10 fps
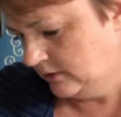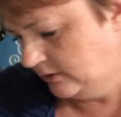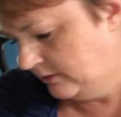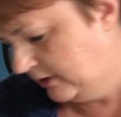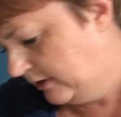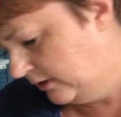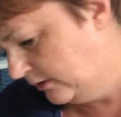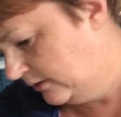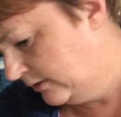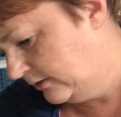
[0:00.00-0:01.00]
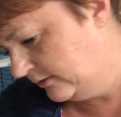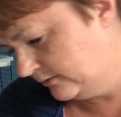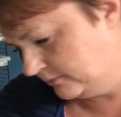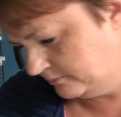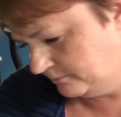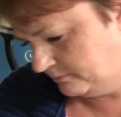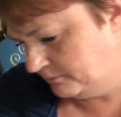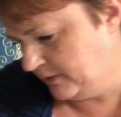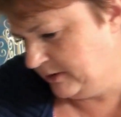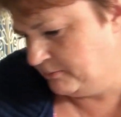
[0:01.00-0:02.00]
And then the
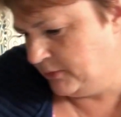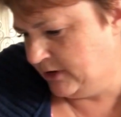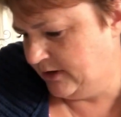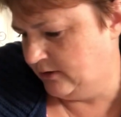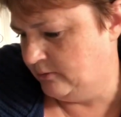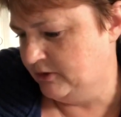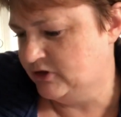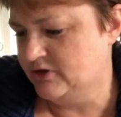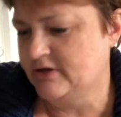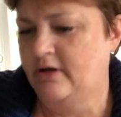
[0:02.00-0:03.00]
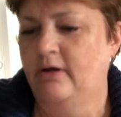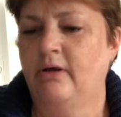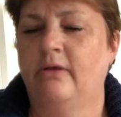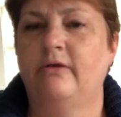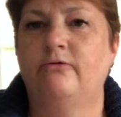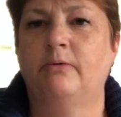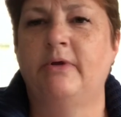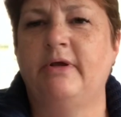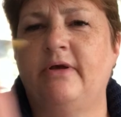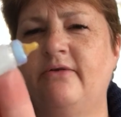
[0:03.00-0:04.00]
big bottle, which is, this
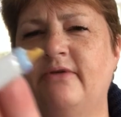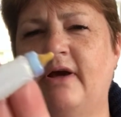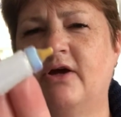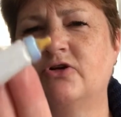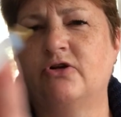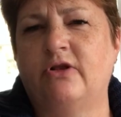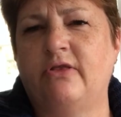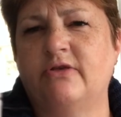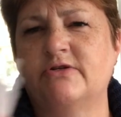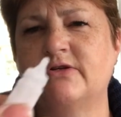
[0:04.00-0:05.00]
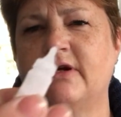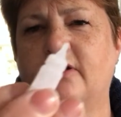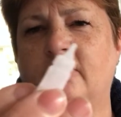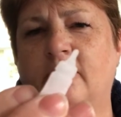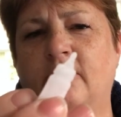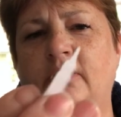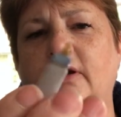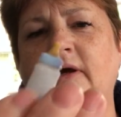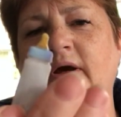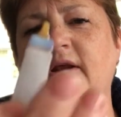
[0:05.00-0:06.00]
one is actually the sticker.
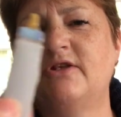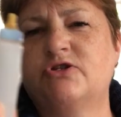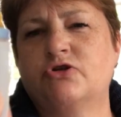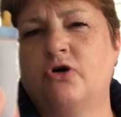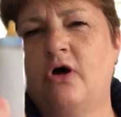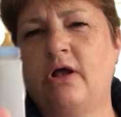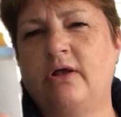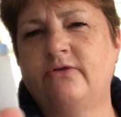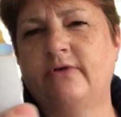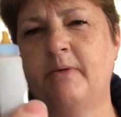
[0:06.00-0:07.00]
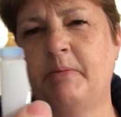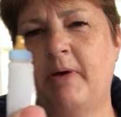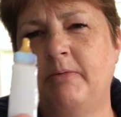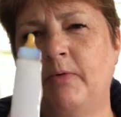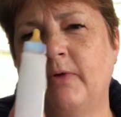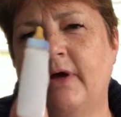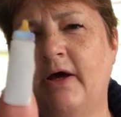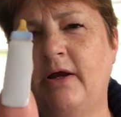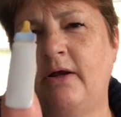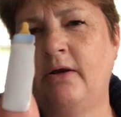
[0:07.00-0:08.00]
And it's tall, so I probably will
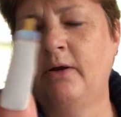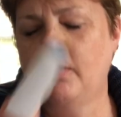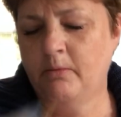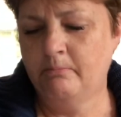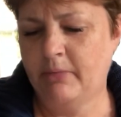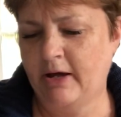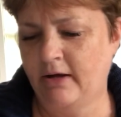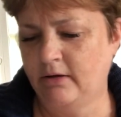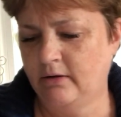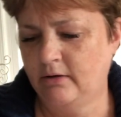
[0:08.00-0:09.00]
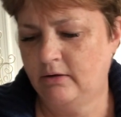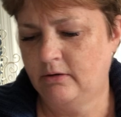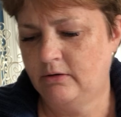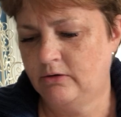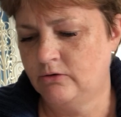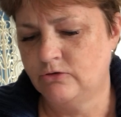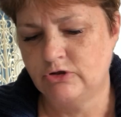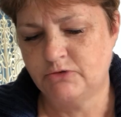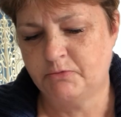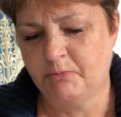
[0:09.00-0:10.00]
cut it. But you
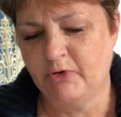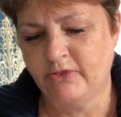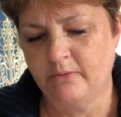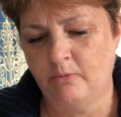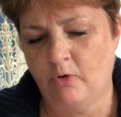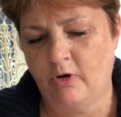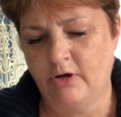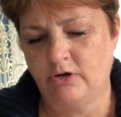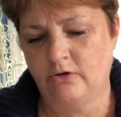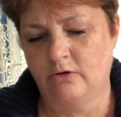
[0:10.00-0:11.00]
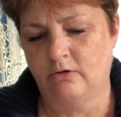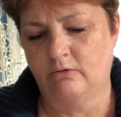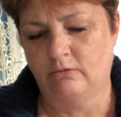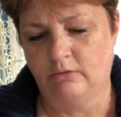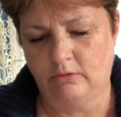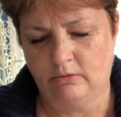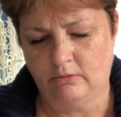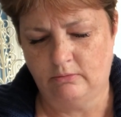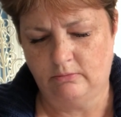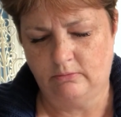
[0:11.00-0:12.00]
just put them on your, uh,